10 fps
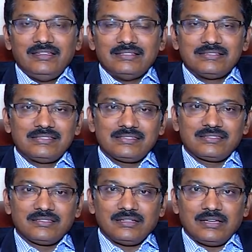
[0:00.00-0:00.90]
It is
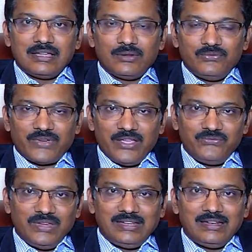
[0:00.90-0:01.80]
just around five
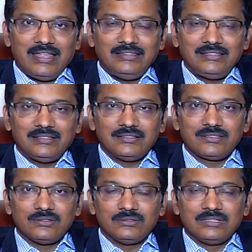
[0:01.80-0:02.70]
feet length.
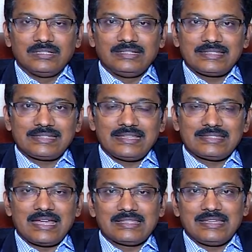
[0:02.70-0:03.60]
So, the intestine starts